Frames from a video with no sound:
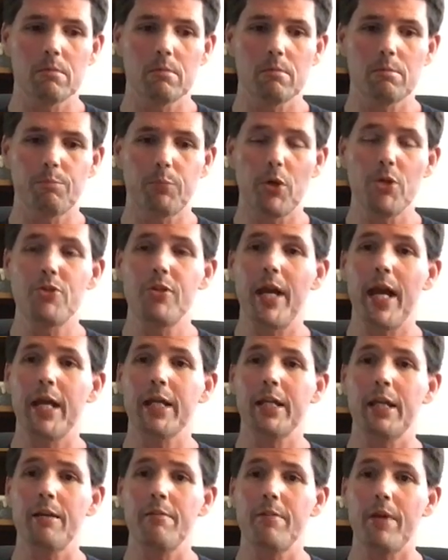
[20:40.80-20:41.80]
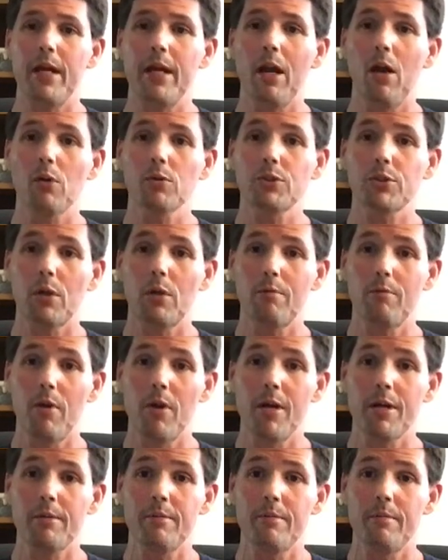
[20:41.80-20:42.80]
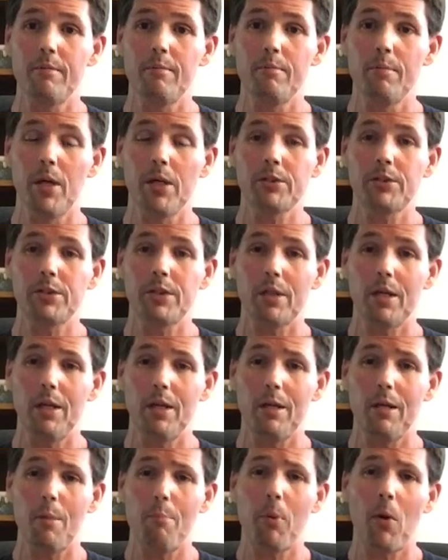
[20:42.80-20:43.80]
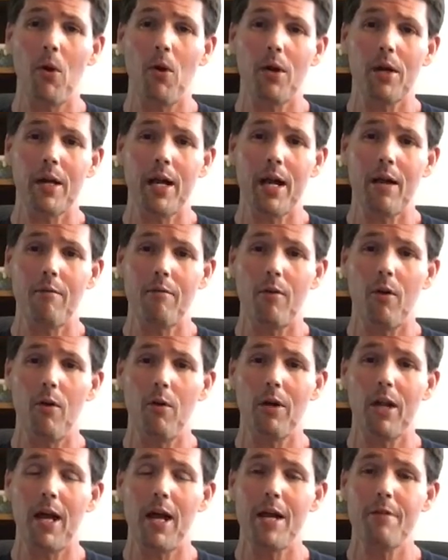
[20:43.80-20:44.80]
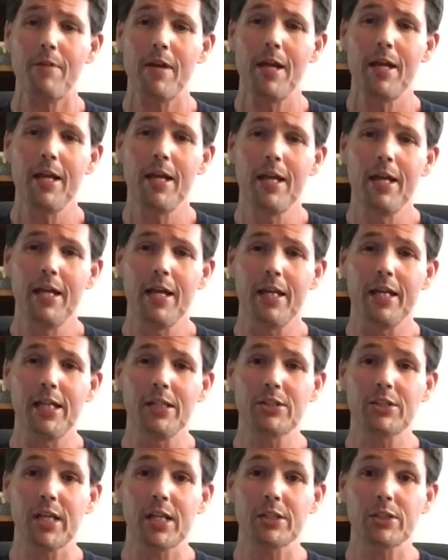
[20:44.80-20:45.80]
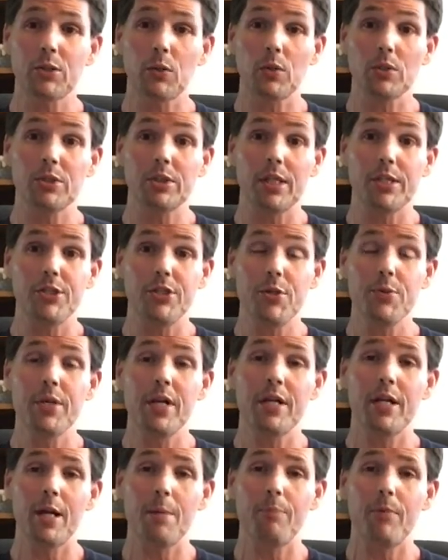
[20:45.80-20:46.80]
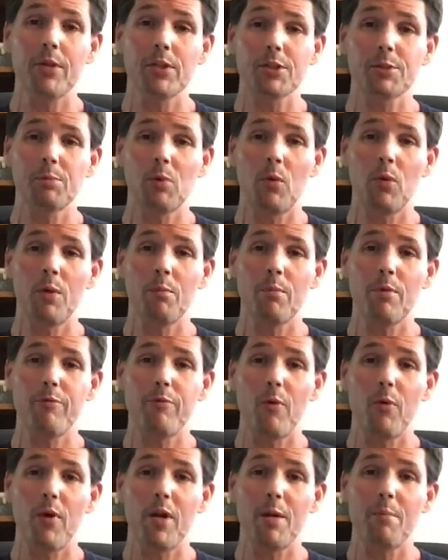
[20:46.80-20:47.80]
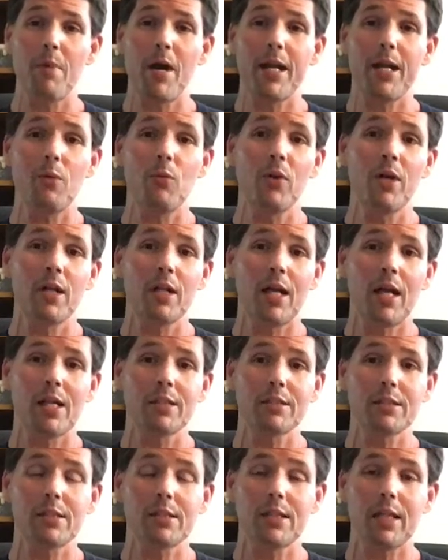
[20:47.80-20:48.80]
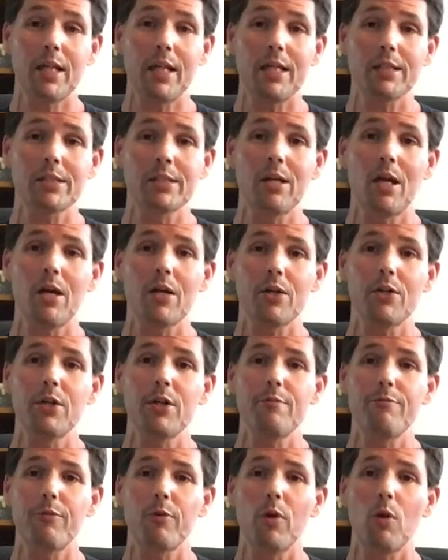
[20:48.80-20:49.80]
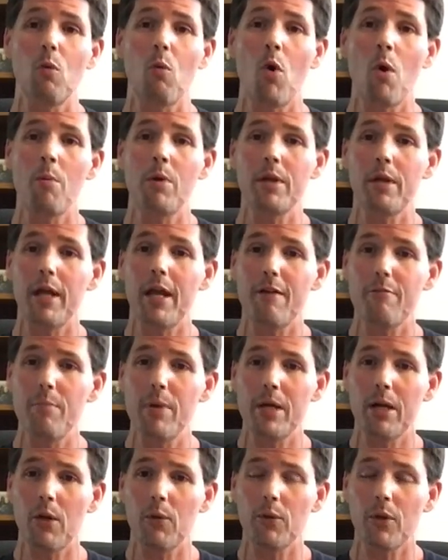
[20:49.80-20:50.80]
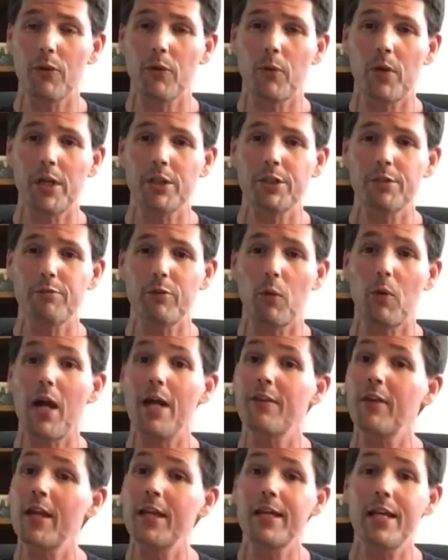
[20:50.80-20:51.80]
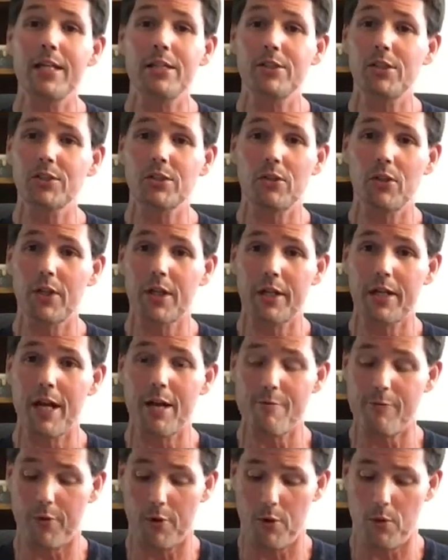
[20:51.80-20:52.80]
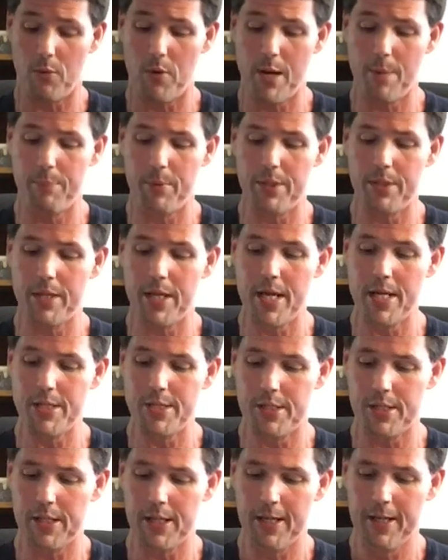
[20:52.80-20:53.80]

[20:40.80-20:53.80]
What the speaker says: protective and also very much a part now of her life. And he says to her, says, you get up this morning before anybody realizes it's not good for a woman to have been on the threshing floor. I think he's just looking out for her reputation.